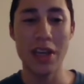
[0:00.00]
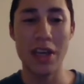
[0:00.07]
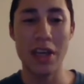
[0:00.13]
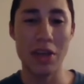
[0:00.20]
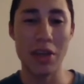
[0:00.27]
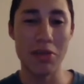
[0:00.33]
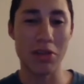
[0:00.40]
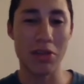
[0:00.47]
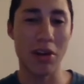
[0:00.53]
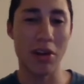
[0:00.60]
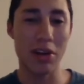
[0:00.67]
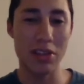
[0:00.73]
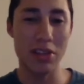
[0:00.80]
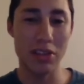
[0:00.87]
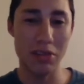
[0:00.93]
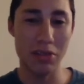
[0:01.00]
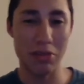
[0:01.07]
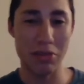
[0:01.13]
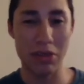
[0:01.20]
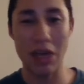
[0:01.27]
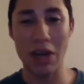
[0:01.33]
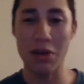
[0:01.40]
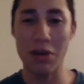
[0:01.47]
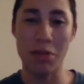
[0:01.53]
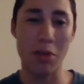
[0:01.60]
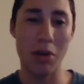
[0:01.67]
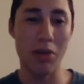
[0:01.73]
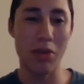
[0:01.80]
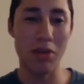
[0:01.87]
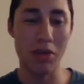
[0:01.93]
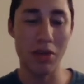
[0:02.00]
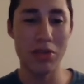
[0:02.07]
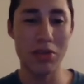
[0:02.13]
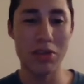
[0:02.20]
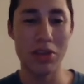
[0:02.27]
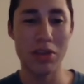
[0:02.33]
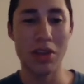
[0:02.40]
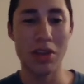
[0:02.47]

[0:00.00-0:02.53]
and it was hard to count up all the votes.